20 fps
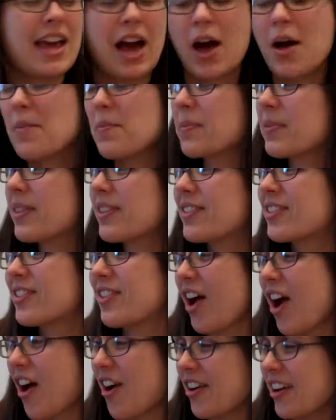Yep.
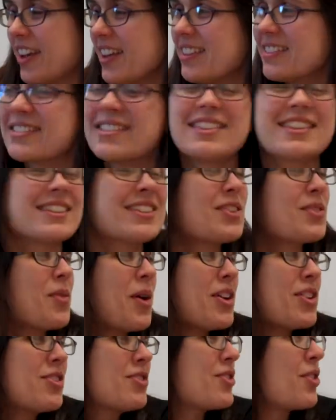Sorry. See, this is
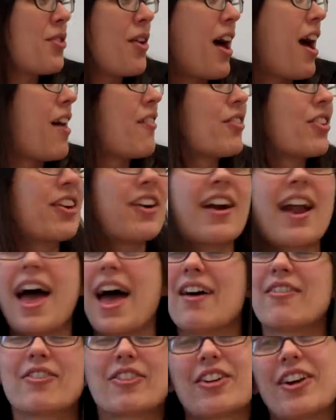why you don't ever
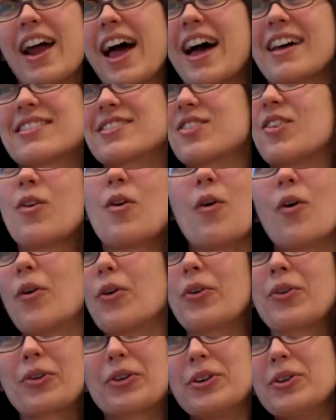ask the
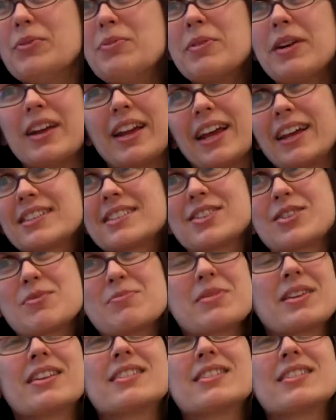whole group an answer,